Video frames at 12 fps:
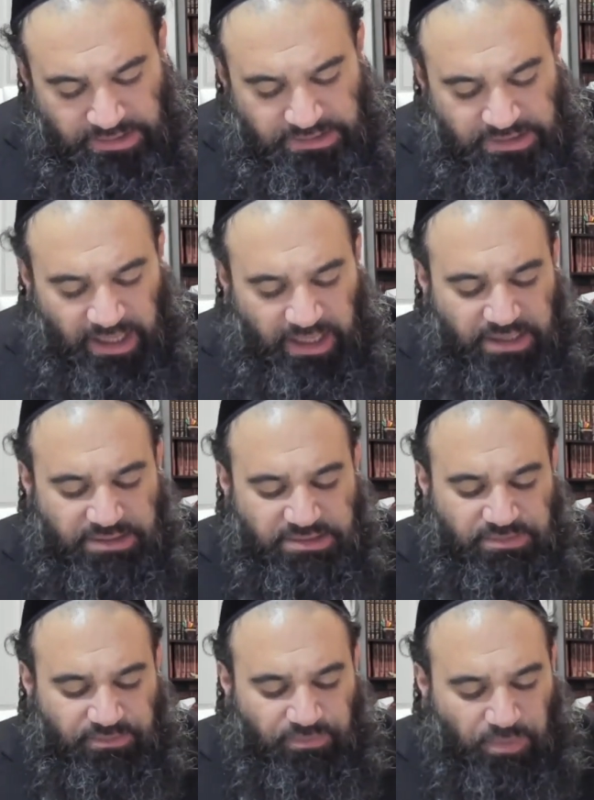
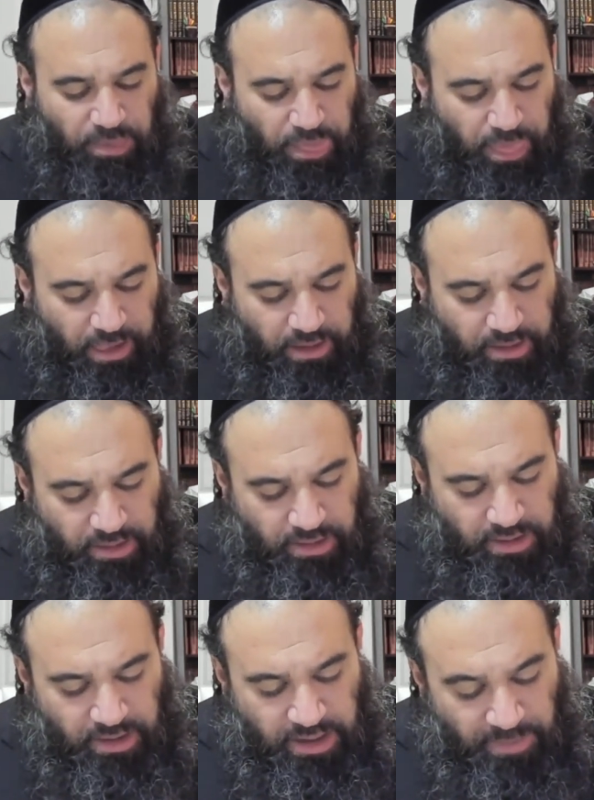says
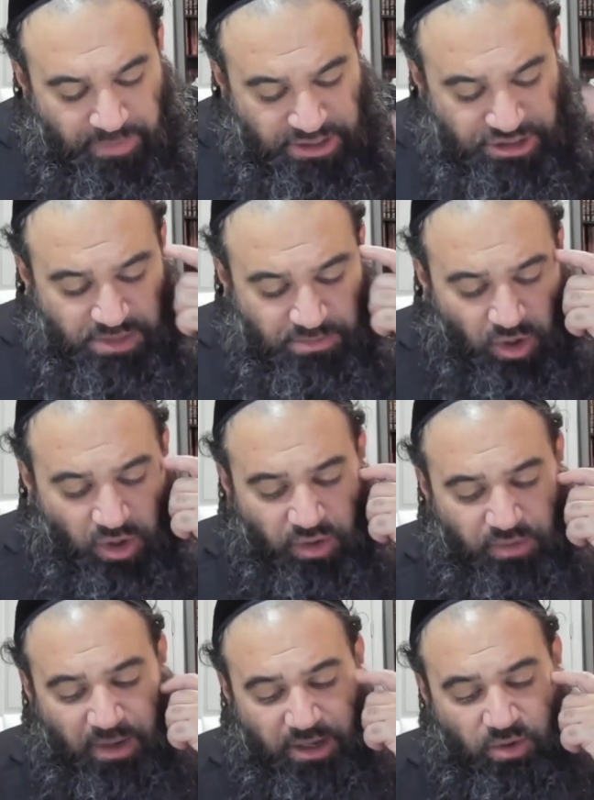Rabbi
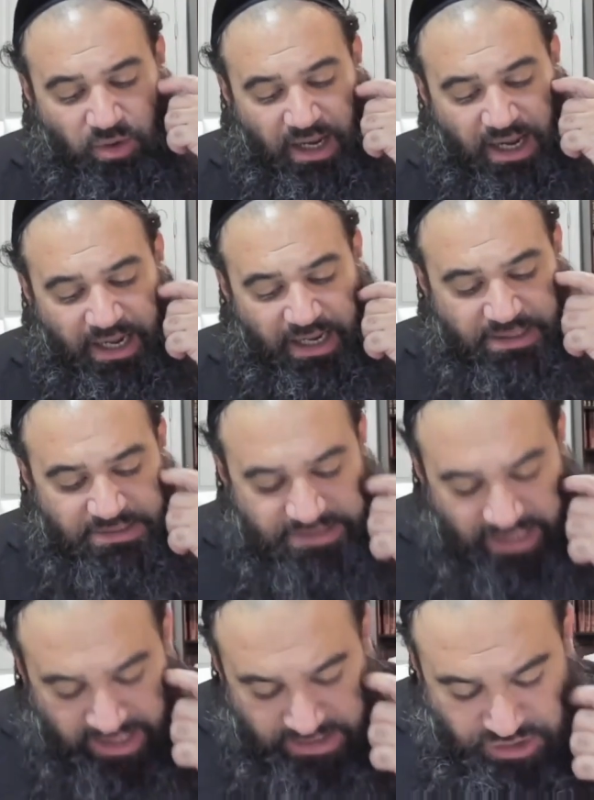Shimon bar Yochai
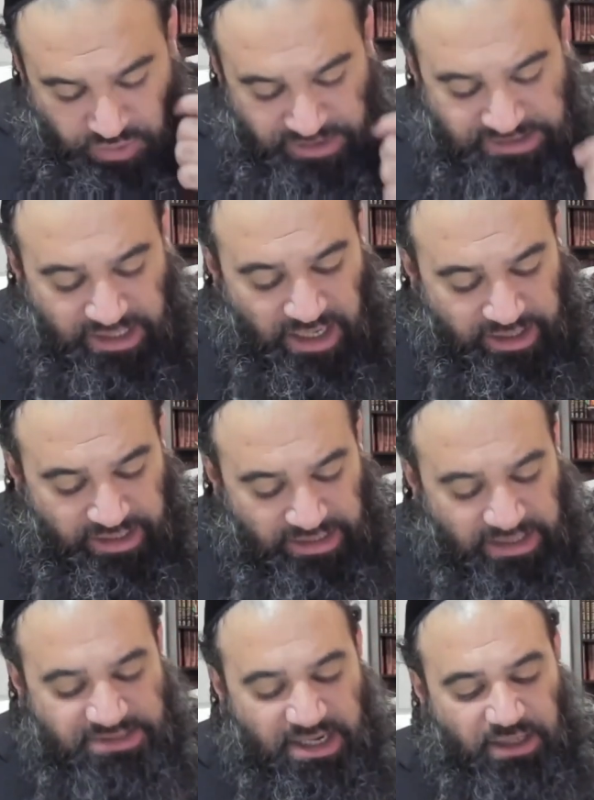says to his son
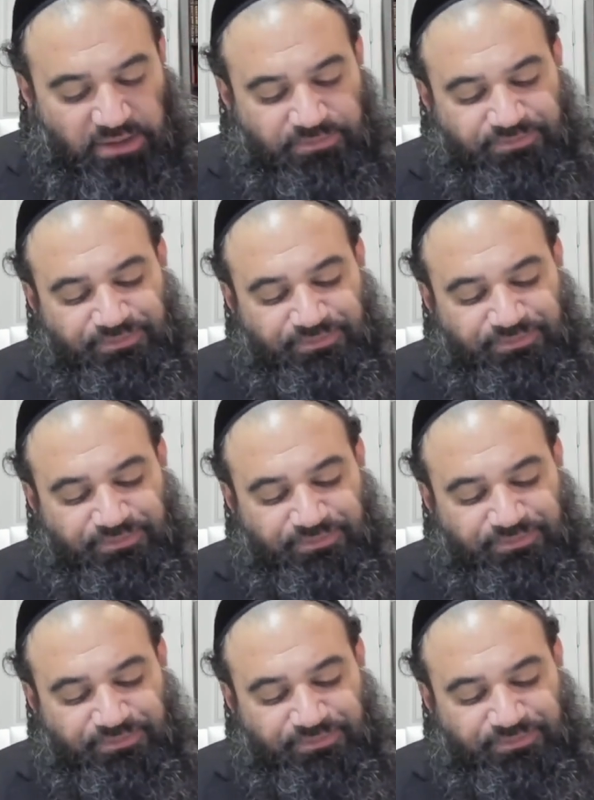Elazar,